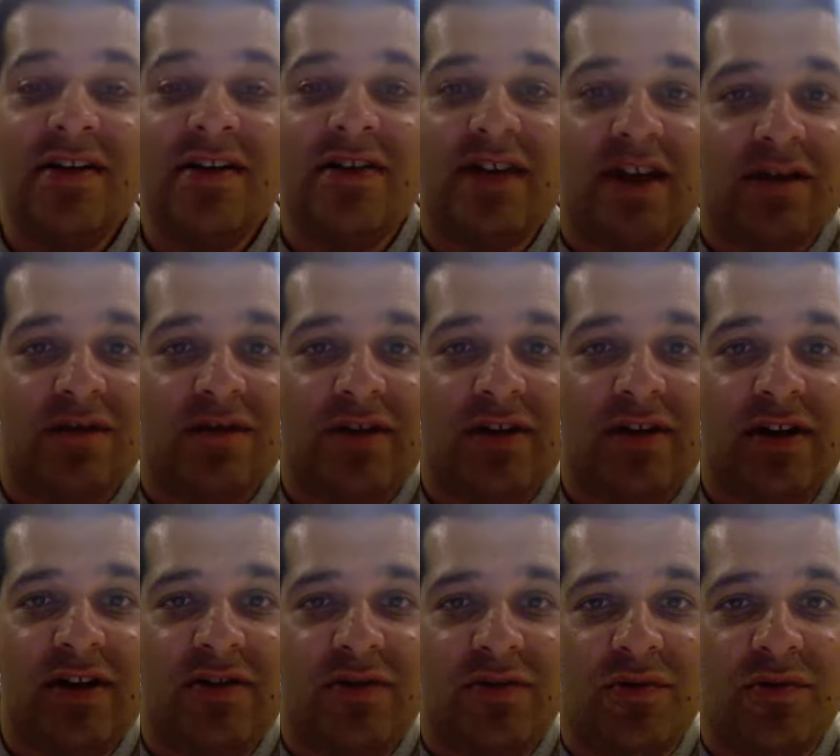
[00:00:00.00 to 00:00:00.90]
Thankfully, I
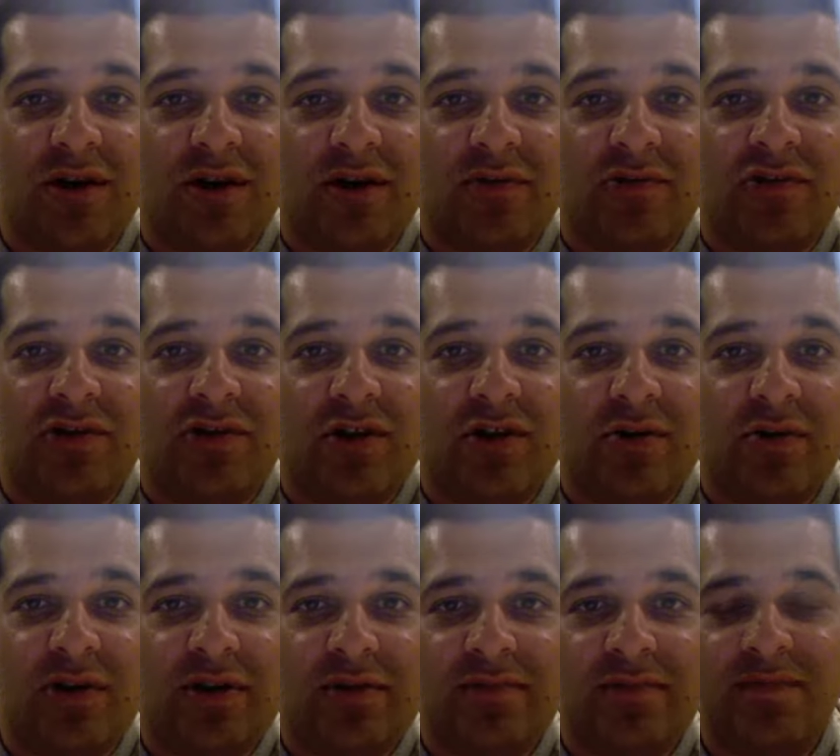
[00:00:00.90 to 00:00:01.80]
knew where I was
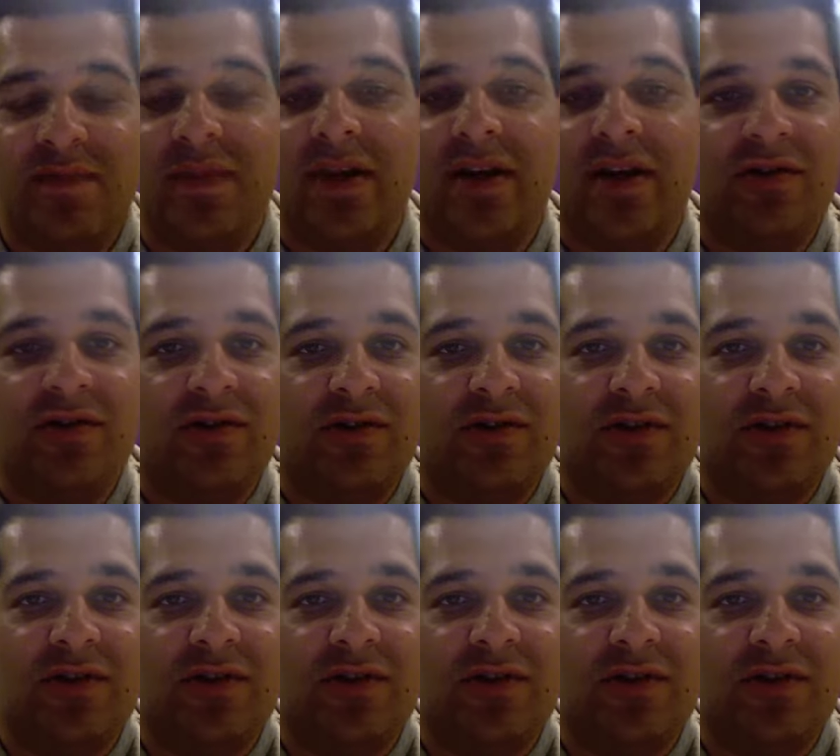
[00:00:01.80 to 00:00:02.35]
going. I took